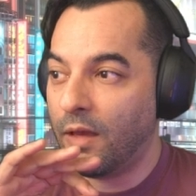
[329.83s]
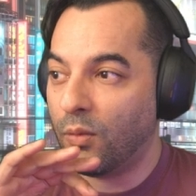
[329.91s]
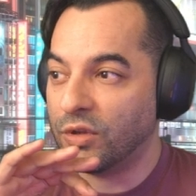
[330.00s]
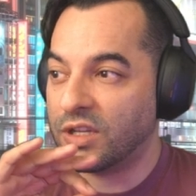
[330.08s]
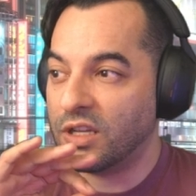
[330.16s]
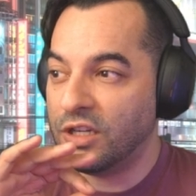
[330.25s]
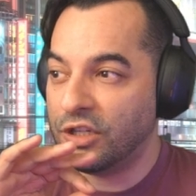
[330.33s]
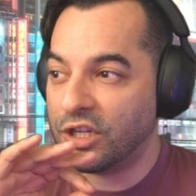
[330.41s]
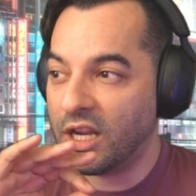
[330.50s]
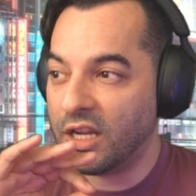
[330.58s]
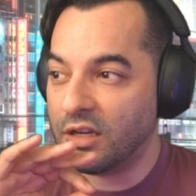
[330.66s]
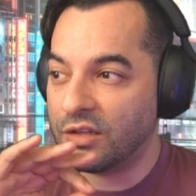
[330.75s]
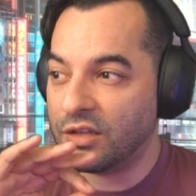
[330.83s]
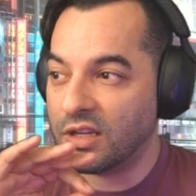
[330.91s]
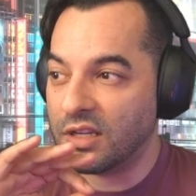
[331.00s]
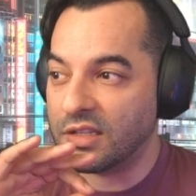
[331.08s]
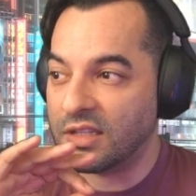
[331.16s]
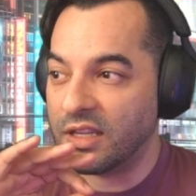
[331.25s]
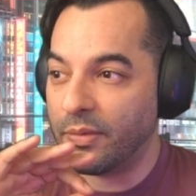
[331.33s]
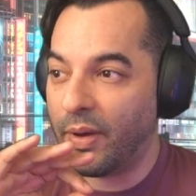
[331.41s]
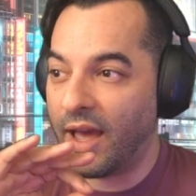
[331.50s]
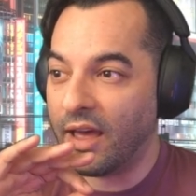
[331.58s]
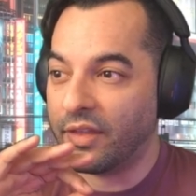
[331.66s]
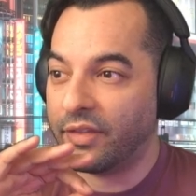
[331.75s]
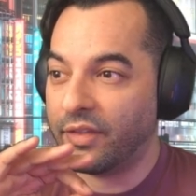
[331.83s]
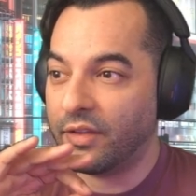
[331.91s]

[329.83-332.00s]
What's going to change is the path,